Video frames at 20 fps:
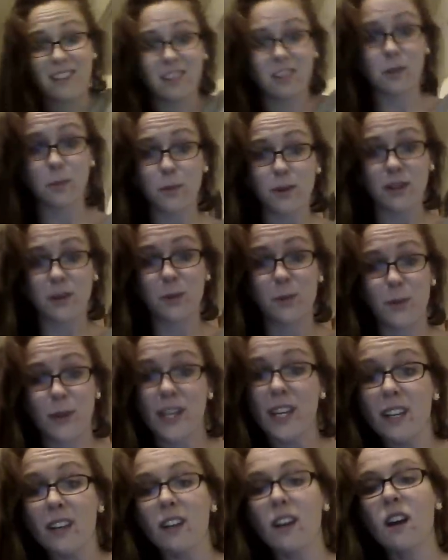they're pretty
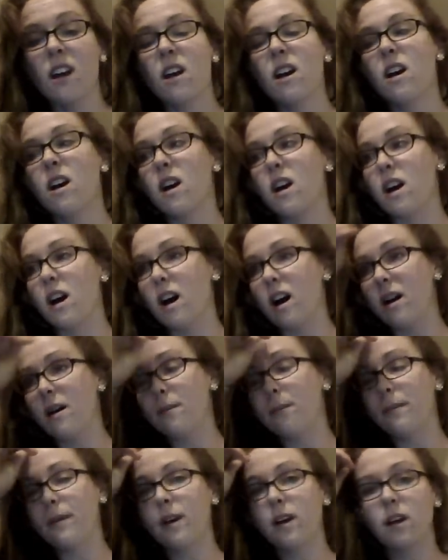sweet. But